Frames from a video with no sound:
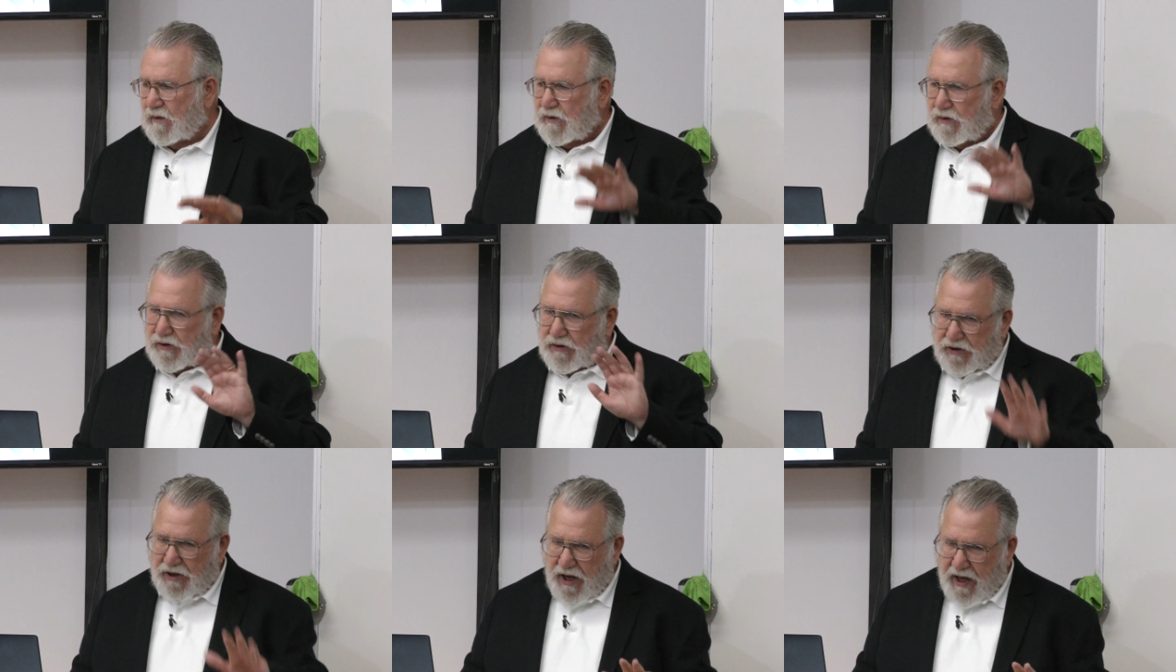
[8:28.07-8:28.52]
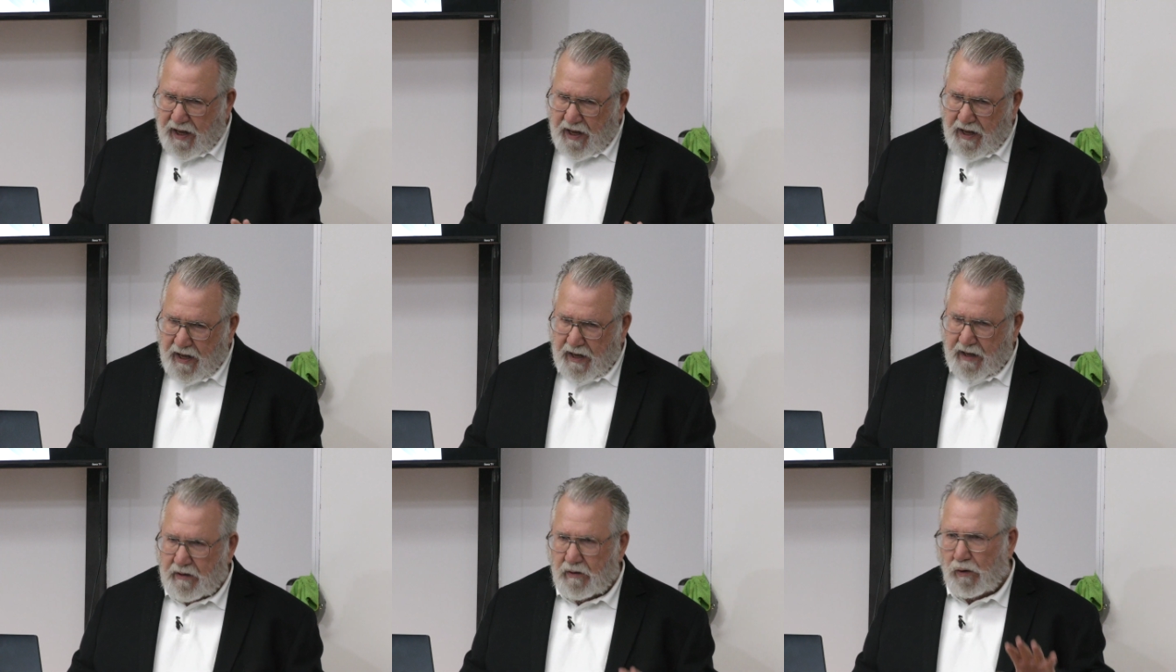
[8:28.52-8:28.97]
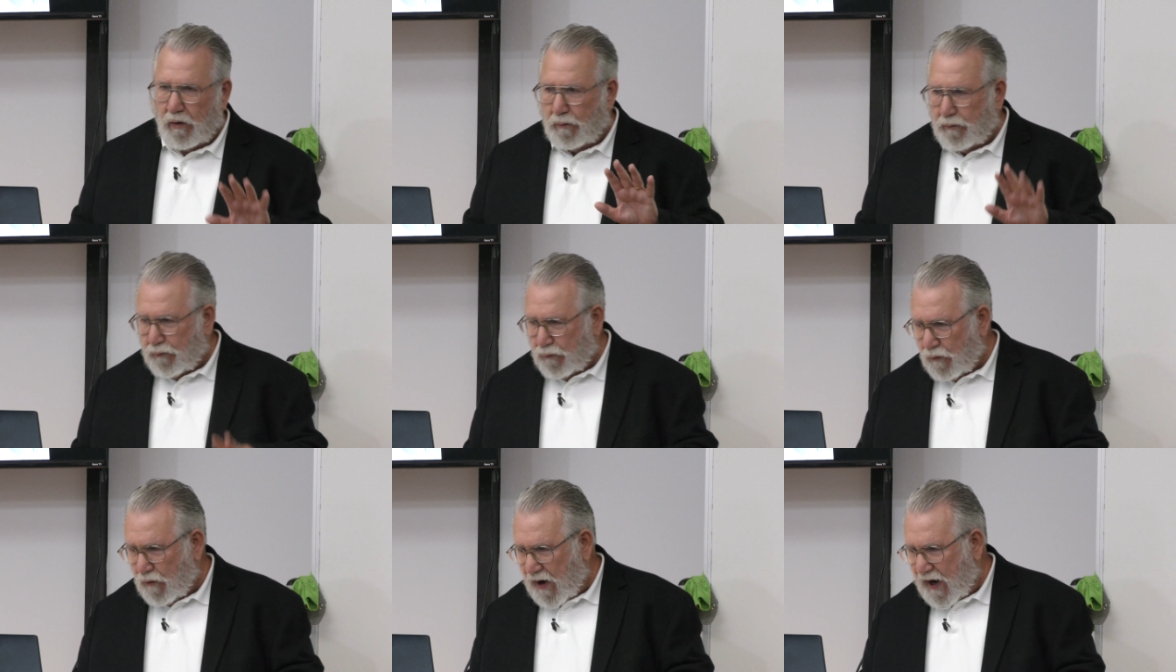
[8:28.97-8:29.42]
Sin,
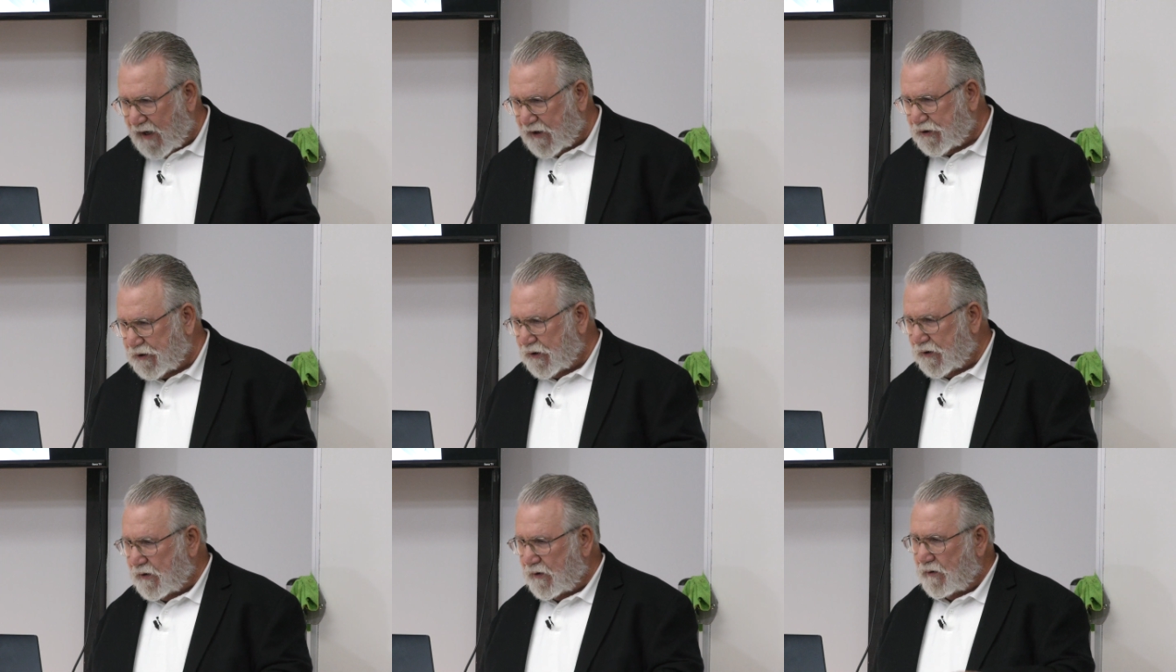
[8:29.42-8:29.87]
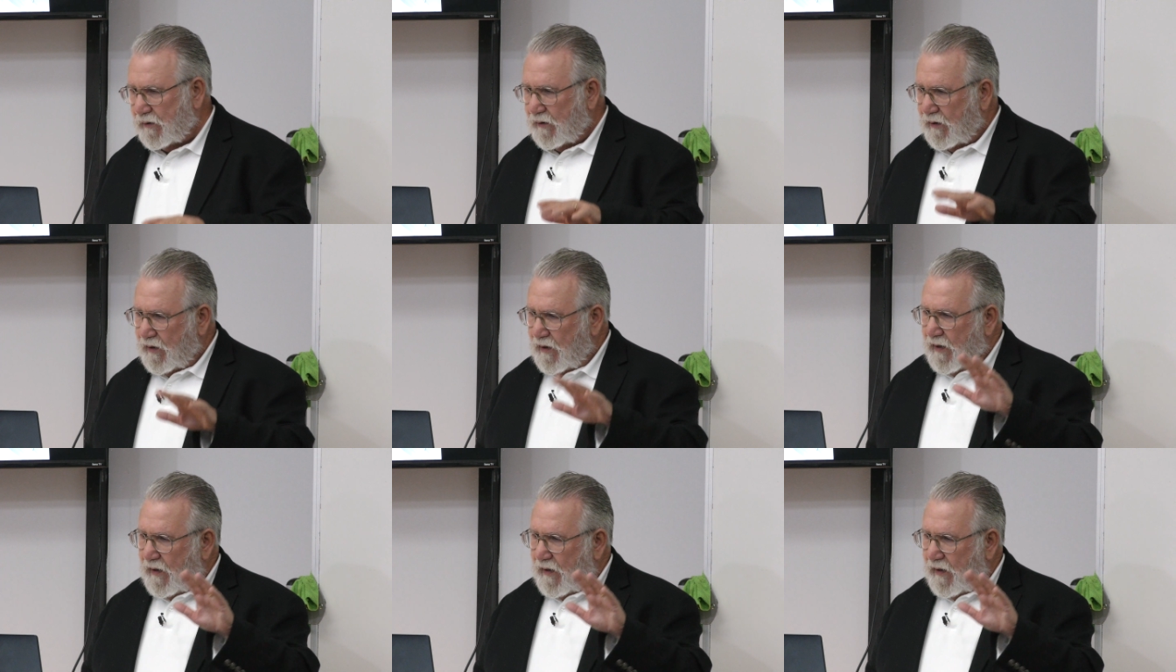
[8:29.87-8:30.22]
oppression,